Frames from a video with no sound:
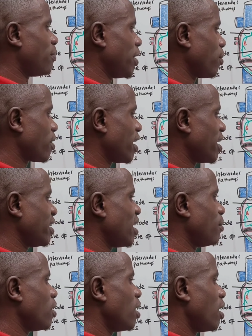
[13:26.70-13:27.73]

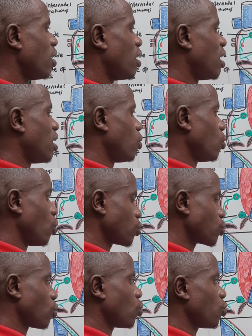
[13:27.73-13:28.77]
myocardium will
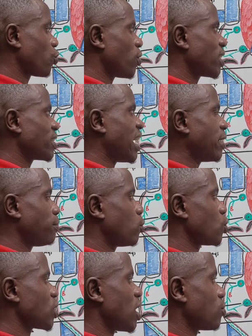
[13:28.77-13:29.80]
also contract and
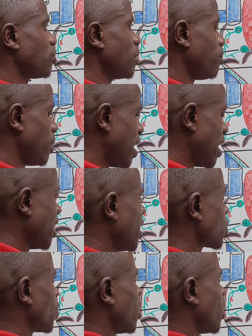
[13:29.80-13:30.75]
push out the blood. So